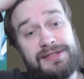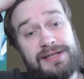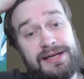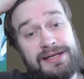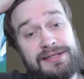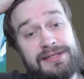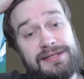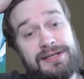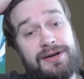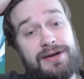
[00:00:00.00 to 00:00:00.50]

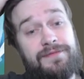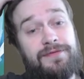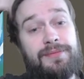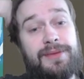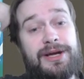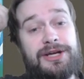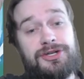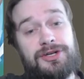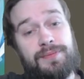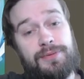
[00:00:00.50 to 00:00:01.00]
necessary
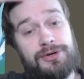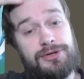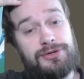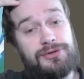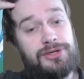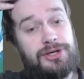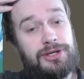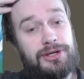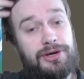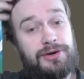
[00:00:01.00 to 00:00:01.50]
information to
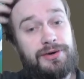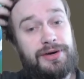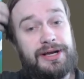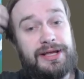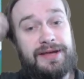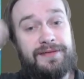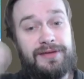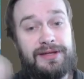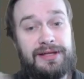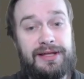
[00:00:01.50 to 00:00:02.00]
produce a clone in
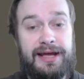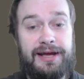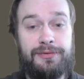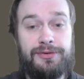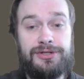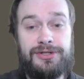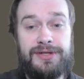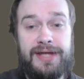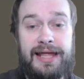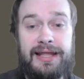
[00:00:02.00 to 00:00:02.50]
a given
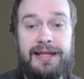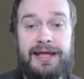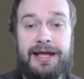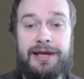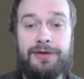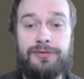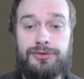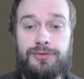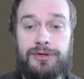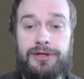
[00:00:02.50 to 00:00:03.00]
language, that
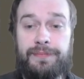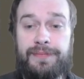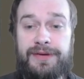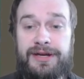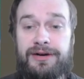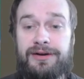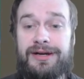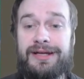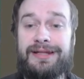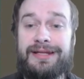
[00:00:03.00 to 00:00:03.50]
language will
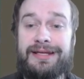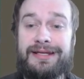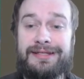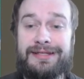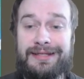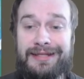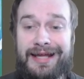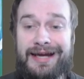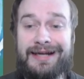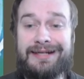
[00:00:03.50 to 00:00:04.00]
appear in the
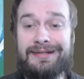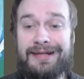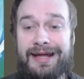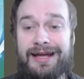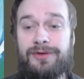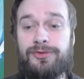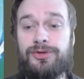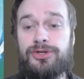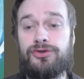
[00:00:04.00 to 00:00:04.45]
Select Language